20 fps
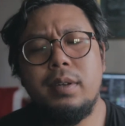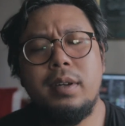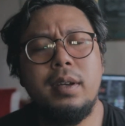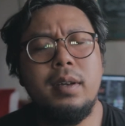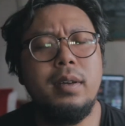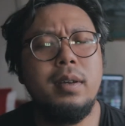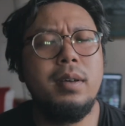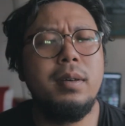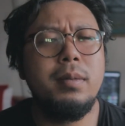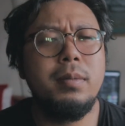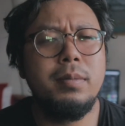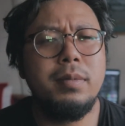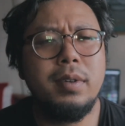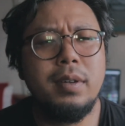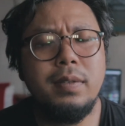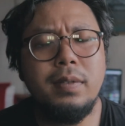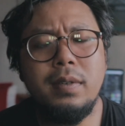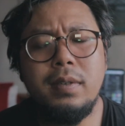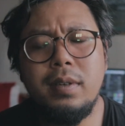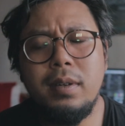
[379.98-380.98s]
damn,
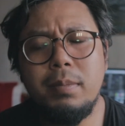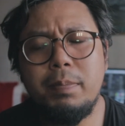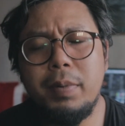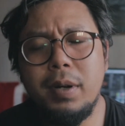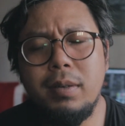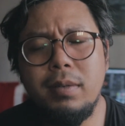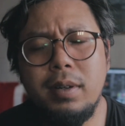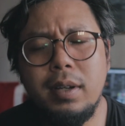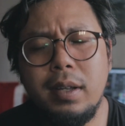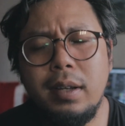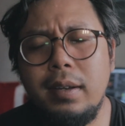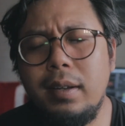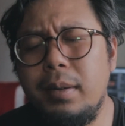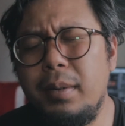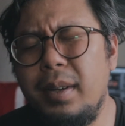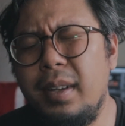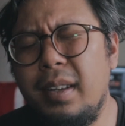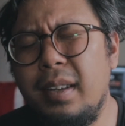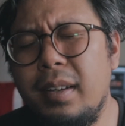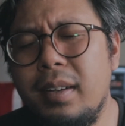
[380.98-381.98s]
transition power gila
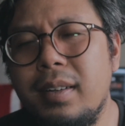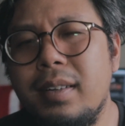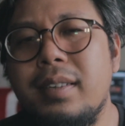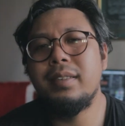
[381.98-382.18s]
weh.